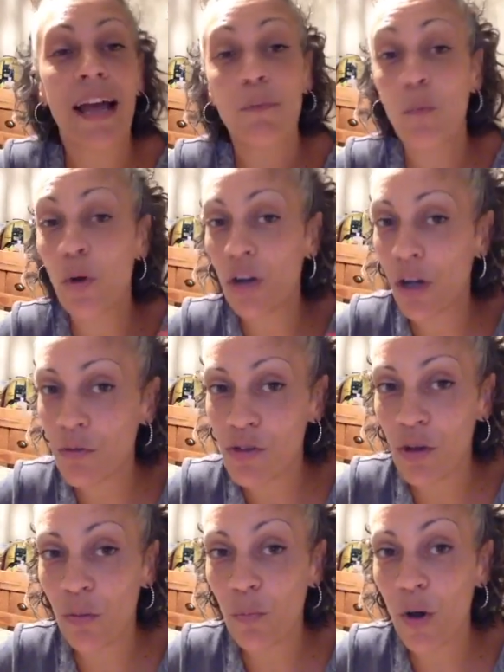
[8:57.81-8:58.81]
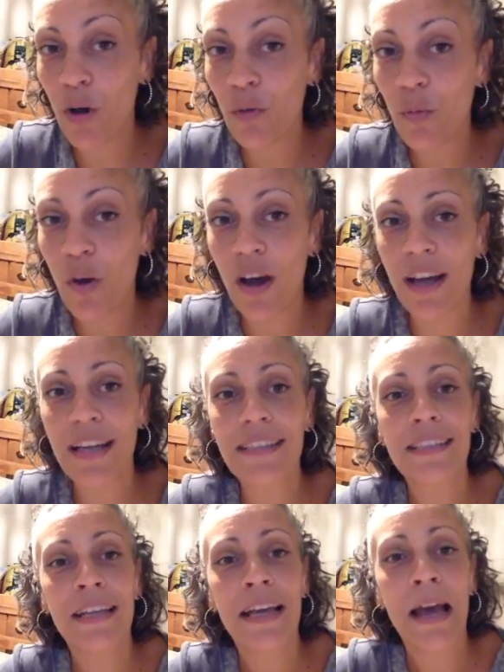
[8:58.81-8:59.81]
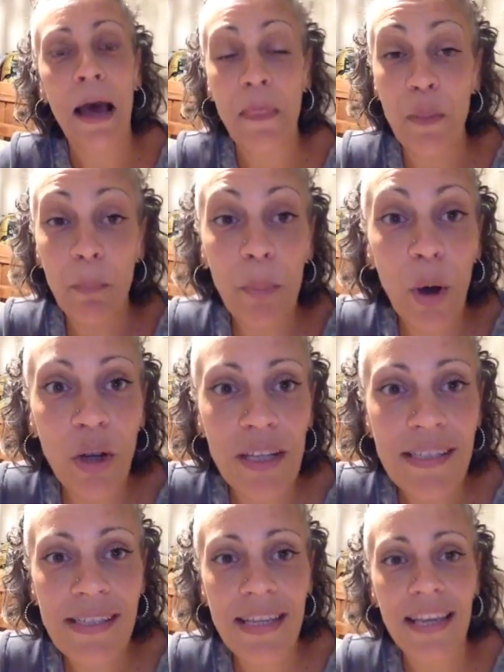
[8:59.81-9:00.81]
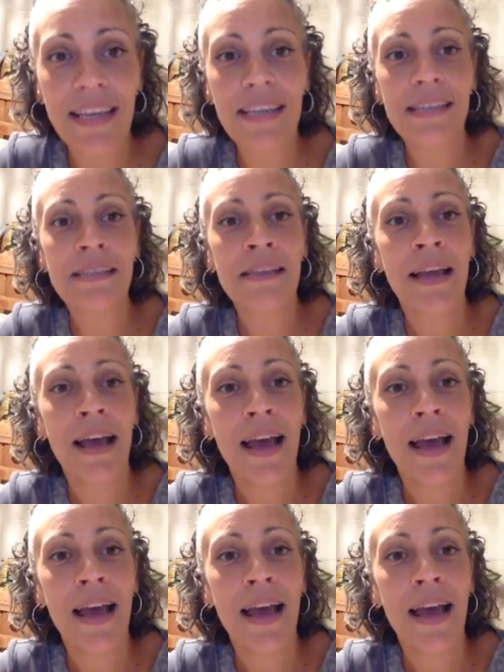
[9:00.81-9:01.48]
and what goes on worldwide and the policies.